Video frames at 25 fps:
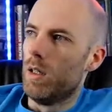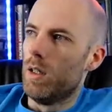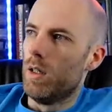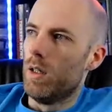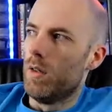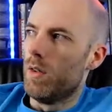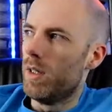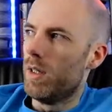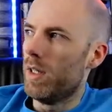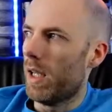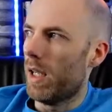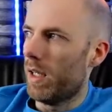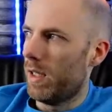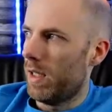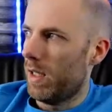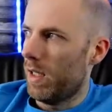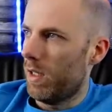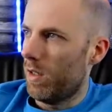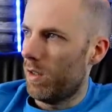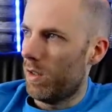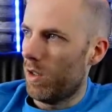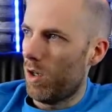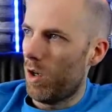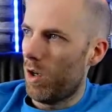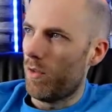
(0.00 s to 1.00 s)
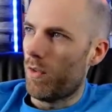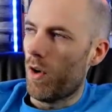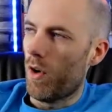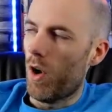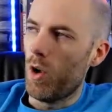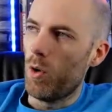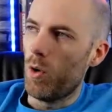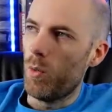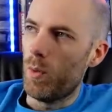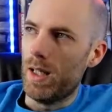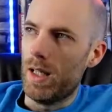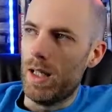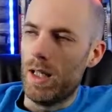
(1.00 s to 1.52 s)
the idea of how
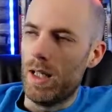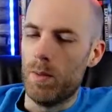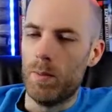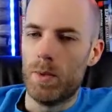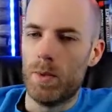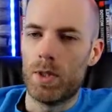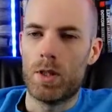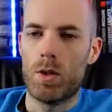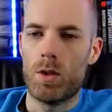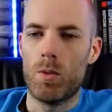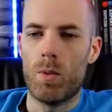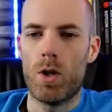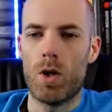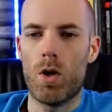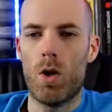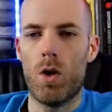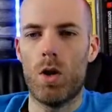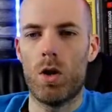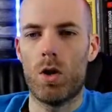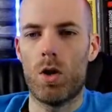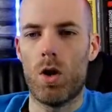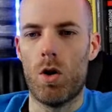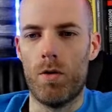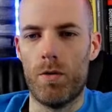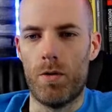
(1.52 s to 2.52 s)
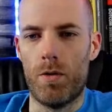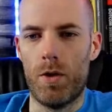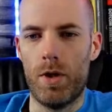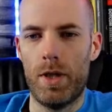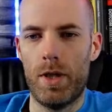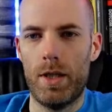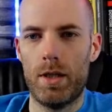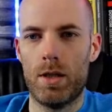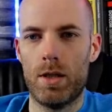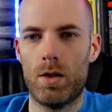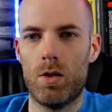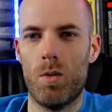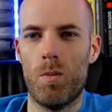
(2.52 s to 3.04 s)
we name it, so we call it comfort
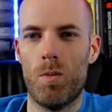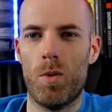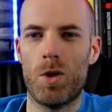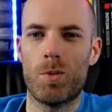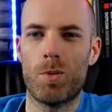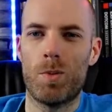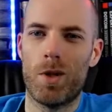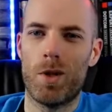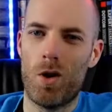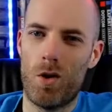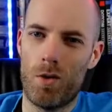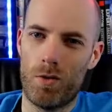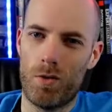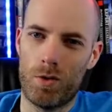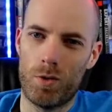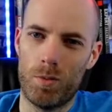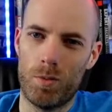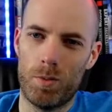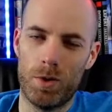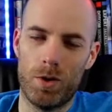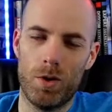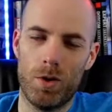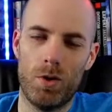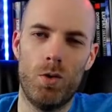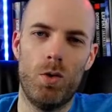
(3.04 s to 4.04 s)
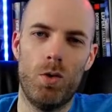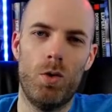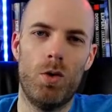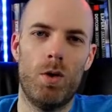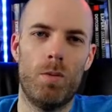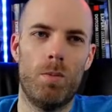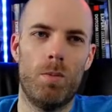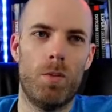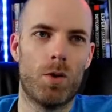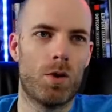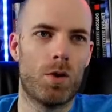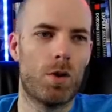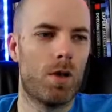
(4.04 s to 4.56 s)
eating, so it must be comfortable to do it.
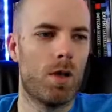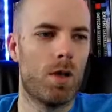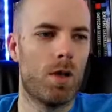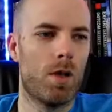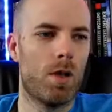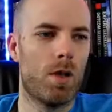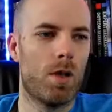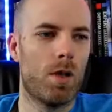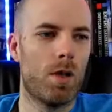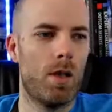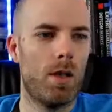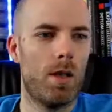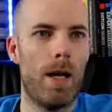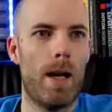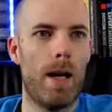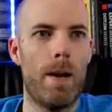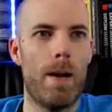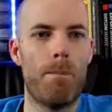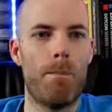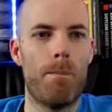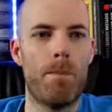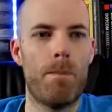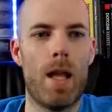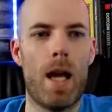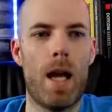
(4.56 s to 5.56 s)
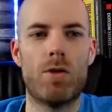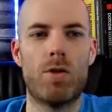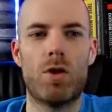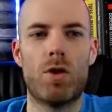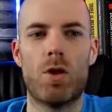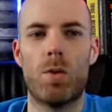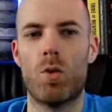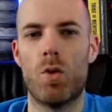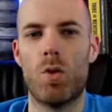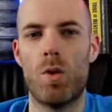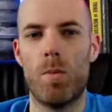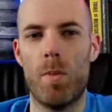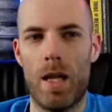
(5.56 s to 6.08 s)
It must have
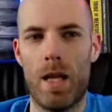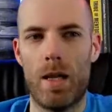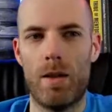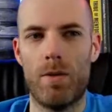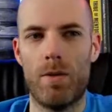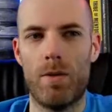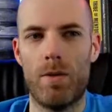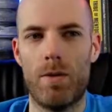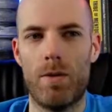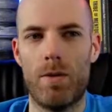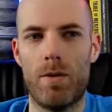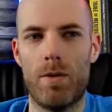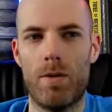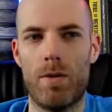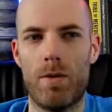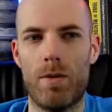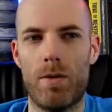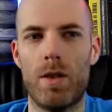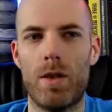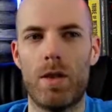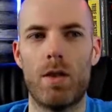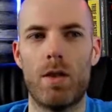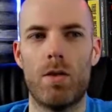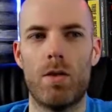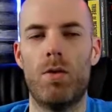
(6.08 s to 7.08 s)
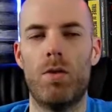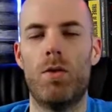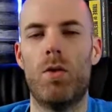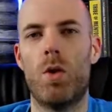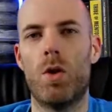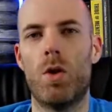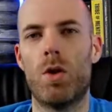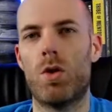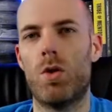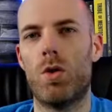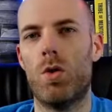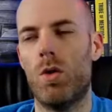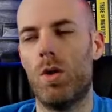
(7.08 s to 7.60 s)
some sort of benefit for us
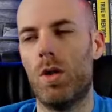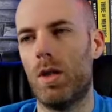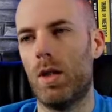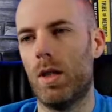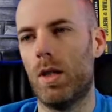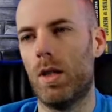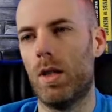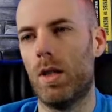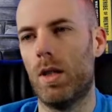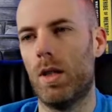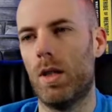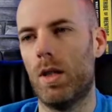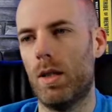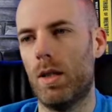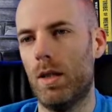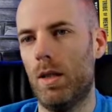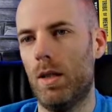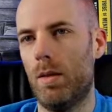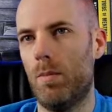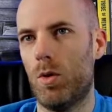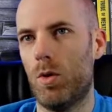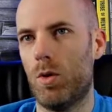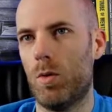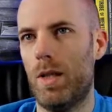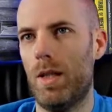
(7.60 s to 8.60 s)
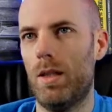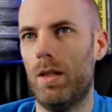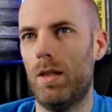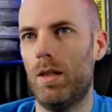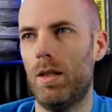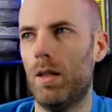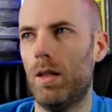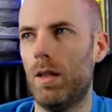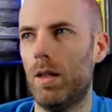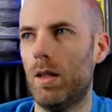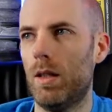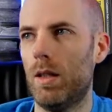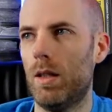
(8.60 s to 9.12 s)
doing it, and it must be
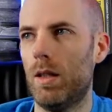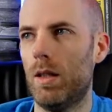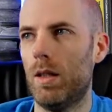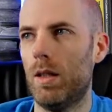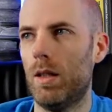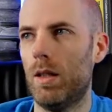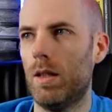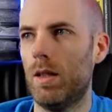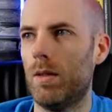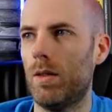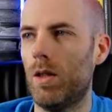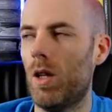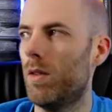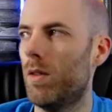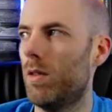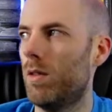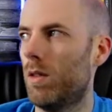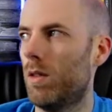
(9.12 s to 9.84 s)
not